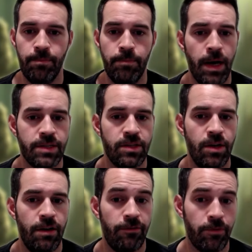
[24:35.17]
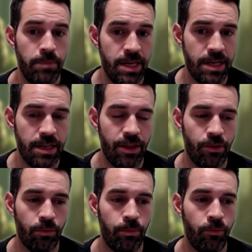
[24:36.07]
But for me,
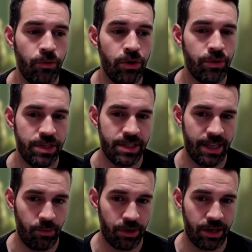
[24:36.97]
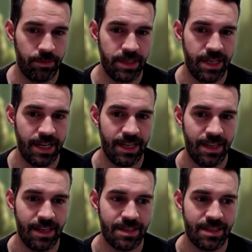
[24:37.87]
the real reason that we're going to be taking
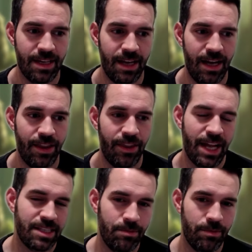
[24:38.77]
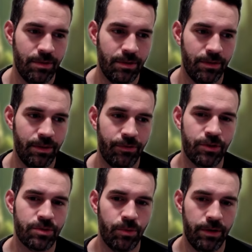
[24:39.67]
this, that's the
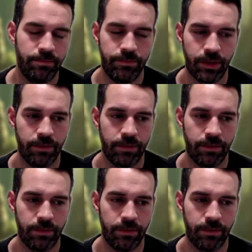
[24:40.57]
first one.